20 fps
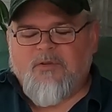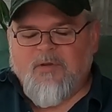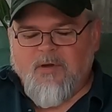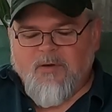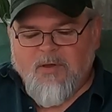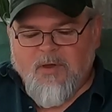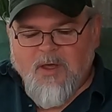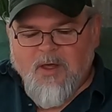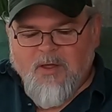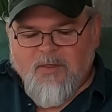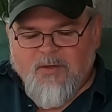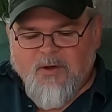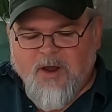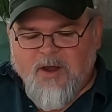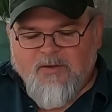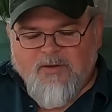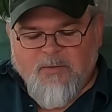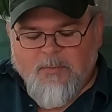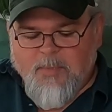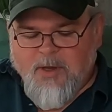There
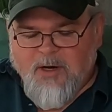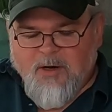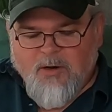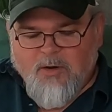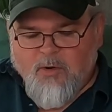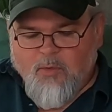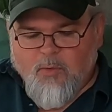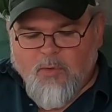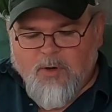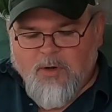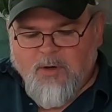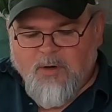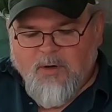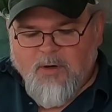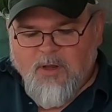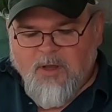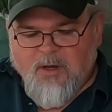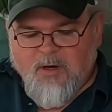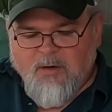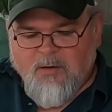hasn't been a new one
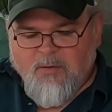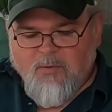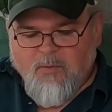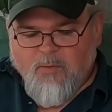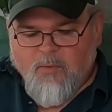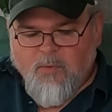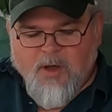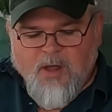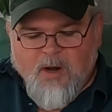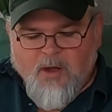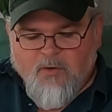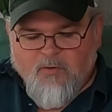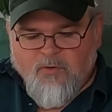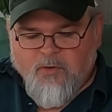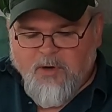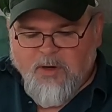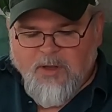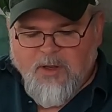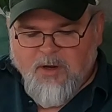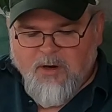in well
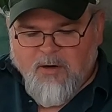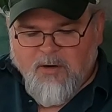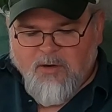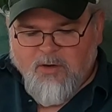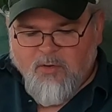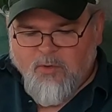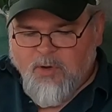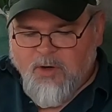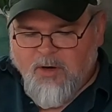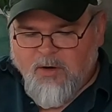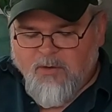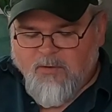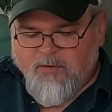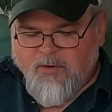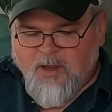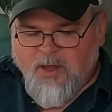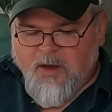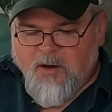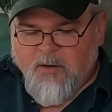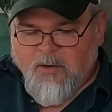over a year, 2 years
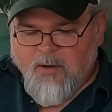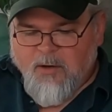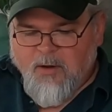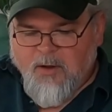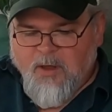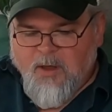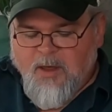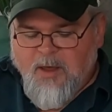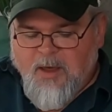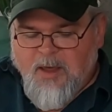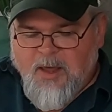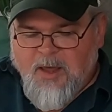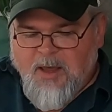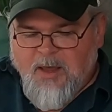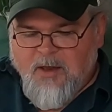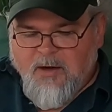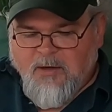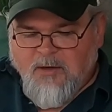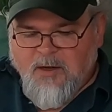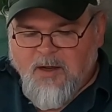now,
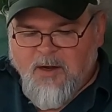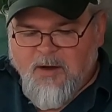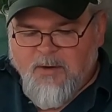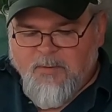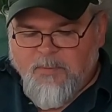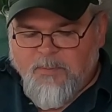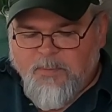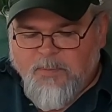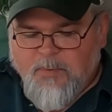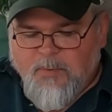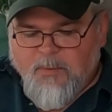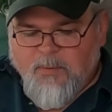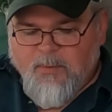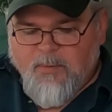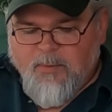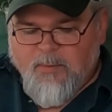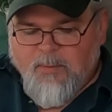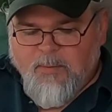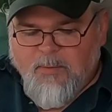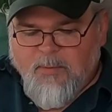and
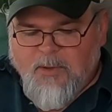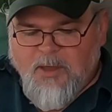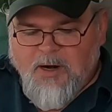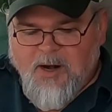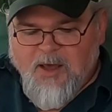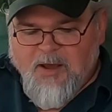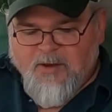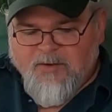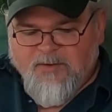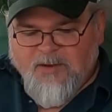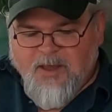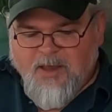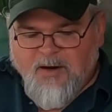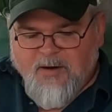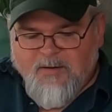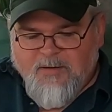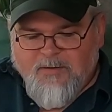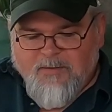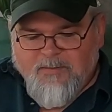like I said,